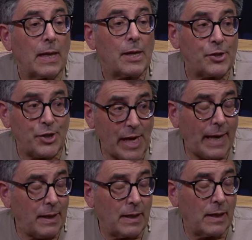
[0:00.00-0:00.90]

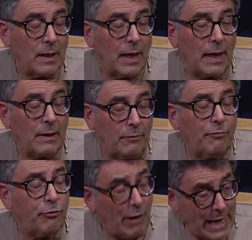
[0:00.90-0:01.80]
set a
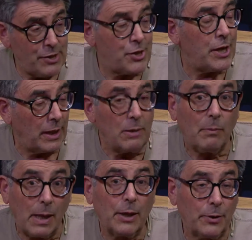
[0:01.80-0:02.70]
frenzy
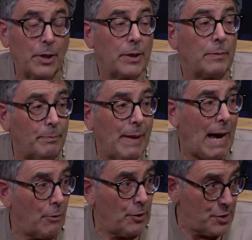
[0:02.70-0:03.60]
among the
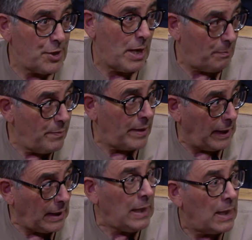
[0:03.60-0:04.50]
powers that be,
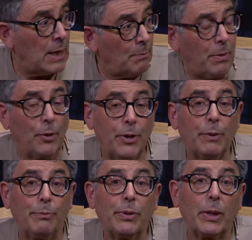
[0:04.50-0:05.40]
both the
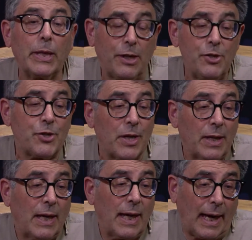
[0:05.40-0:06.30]
police
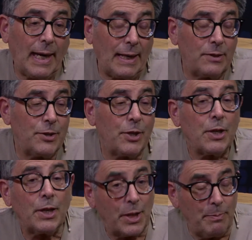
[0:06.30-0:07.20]
and
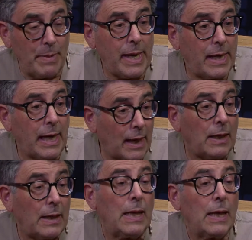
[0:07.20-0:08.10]
the media,
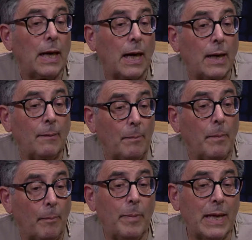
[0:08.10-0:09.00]

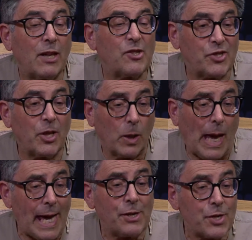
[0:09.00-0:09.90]
because the
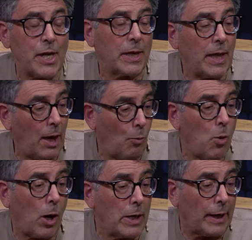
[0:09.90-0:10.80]
last thing they
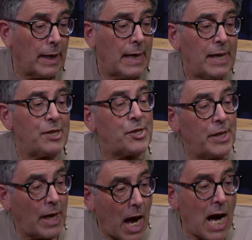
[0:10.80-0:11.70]
want is
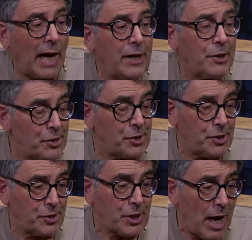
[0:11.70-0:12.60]
an honest
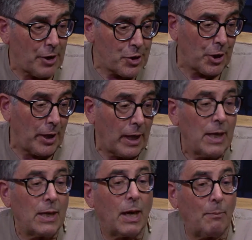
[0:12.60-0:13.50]
discussion
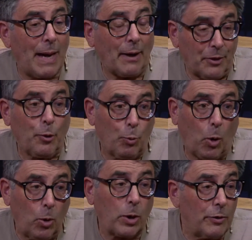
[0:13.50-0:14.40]
about the
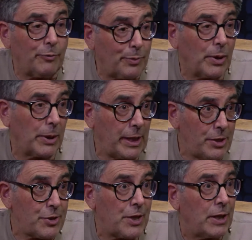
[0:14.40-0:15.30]
role of
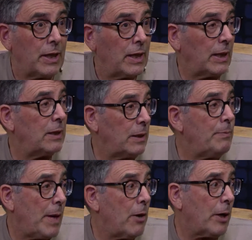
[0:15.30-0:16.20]
police in
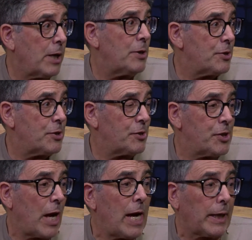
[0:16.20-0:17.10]
American
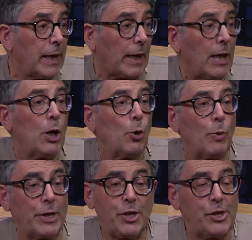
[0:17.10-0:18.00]
society,
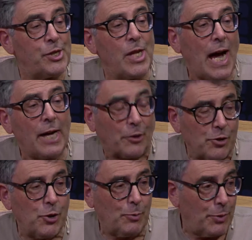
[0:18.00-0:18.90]
which is not
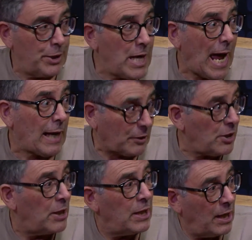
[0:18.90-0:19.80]
to protect
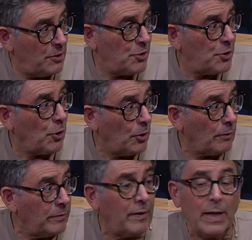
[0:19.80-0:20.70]
and
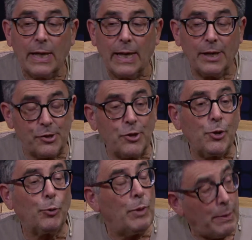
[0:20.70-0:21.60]
serve, it's
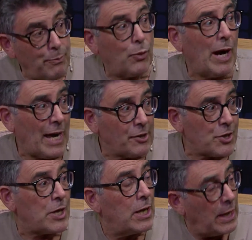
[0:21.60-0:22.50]
to
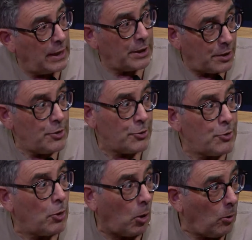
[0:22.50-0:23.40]
repress and
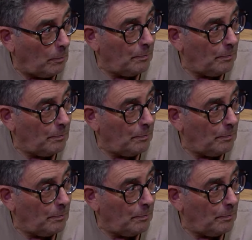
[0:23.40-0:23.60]
control.